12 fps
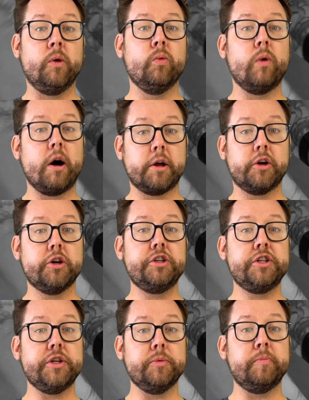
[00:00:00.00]
water
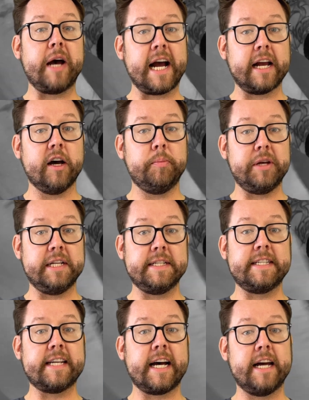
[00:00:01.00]
to back up
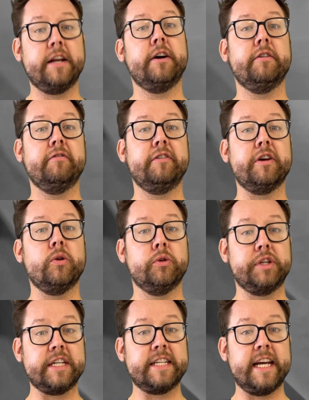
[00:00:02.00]
inside of the
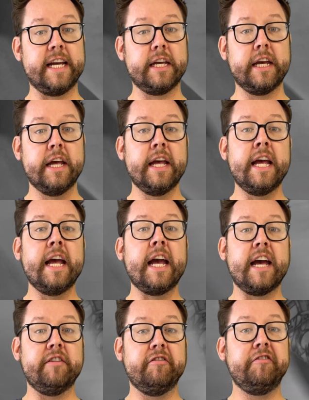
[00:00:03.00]
holding tank
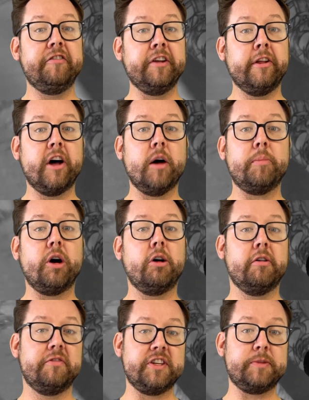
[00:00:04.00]
and fill up
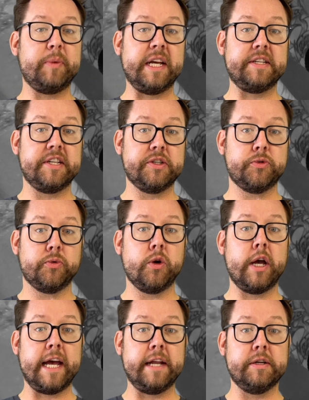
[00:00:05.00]
all of the spaces
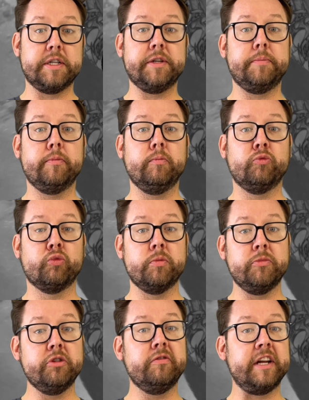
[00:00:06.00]
and
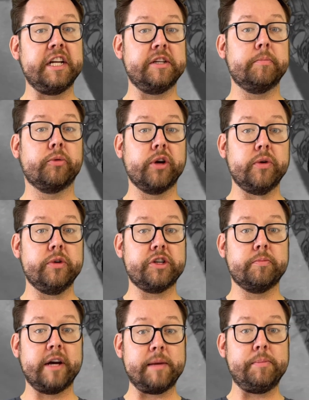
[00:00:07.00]
remove any debris which
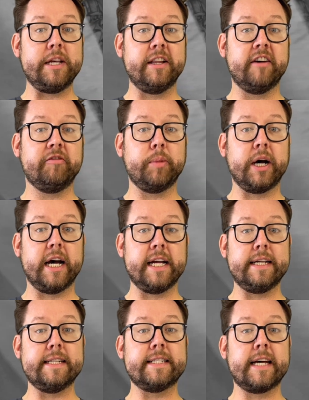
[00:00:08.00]
might be left behind
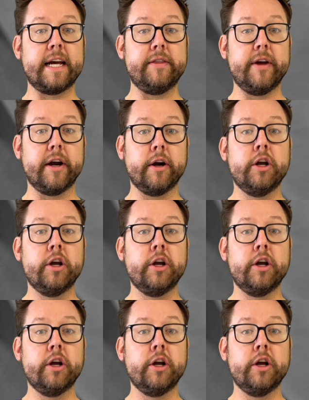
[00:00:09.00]
inside there.